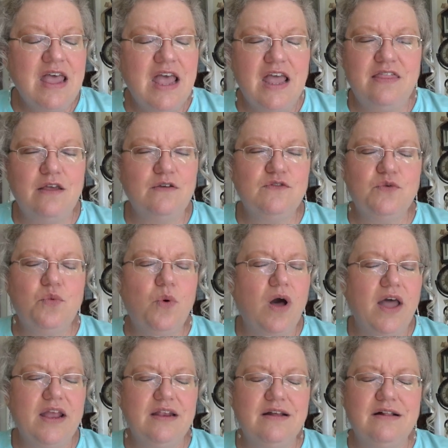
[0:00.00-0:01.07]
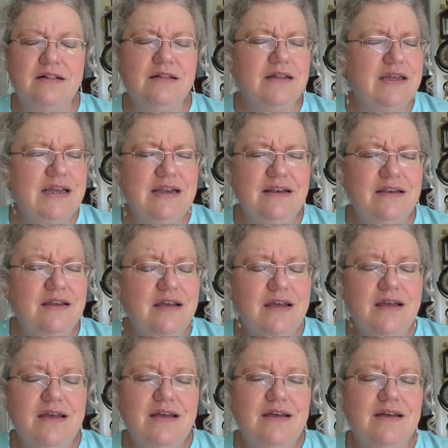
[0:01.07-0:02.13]
and those white, clean
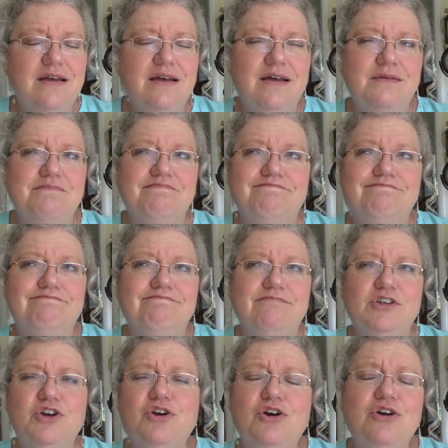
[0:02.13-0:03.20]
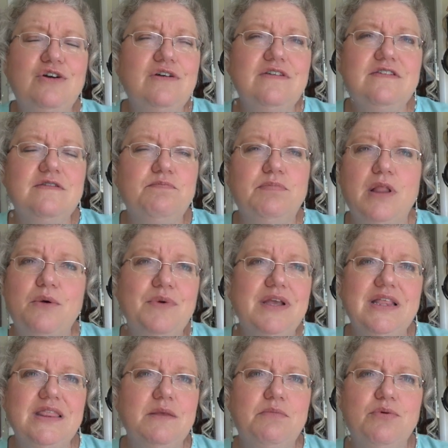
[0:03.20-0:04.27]
curtains blowing
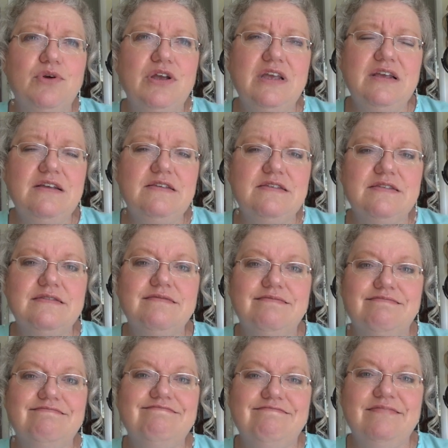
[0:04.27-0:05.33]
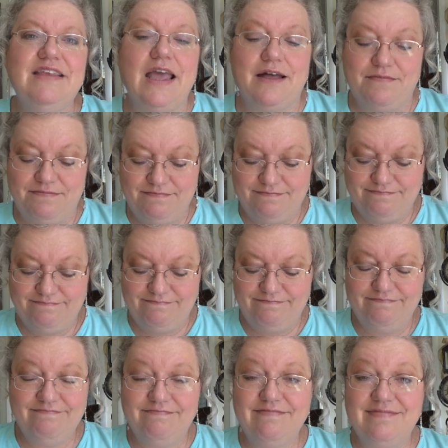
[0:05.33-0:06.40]
in the breeze. Yeah,
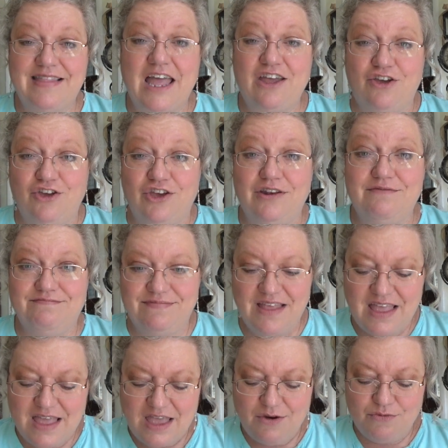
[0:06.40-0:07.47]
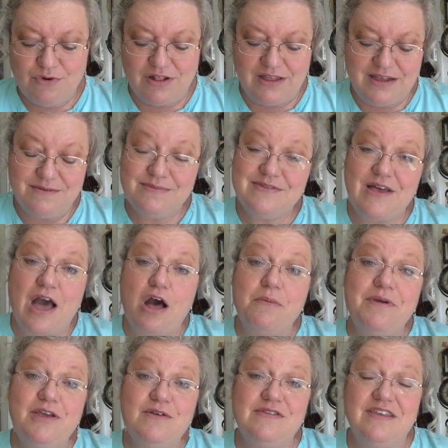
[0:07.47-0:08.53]
that good, really. So I'll
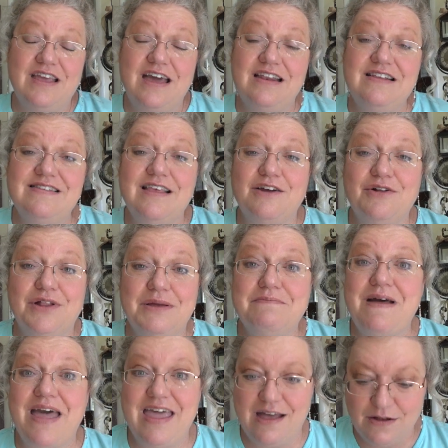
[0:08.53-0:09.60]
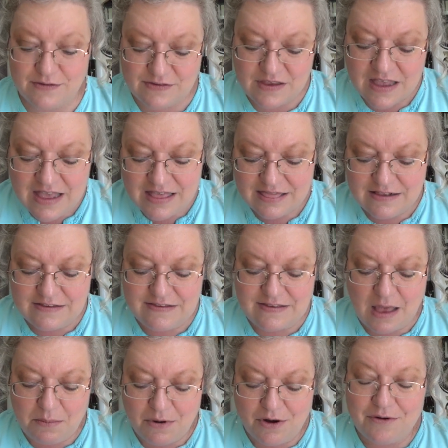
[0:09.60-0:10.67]
be using honeysuckle in my house this
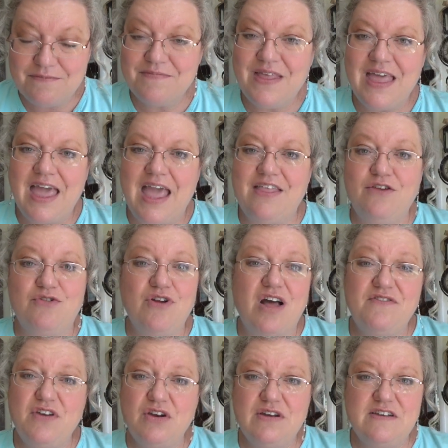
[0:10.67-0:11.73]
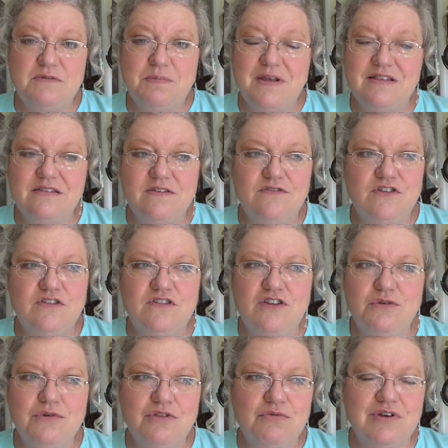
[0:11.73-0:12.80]
summer, and they're not very expensive, just
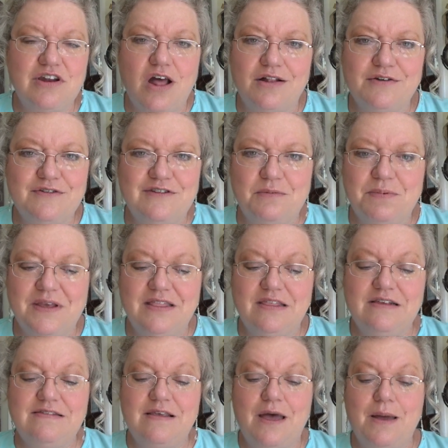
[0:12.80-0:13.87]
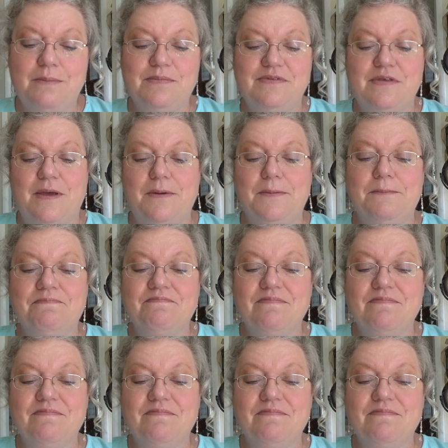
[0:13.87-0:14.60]
$2 or $3 to pick these up. So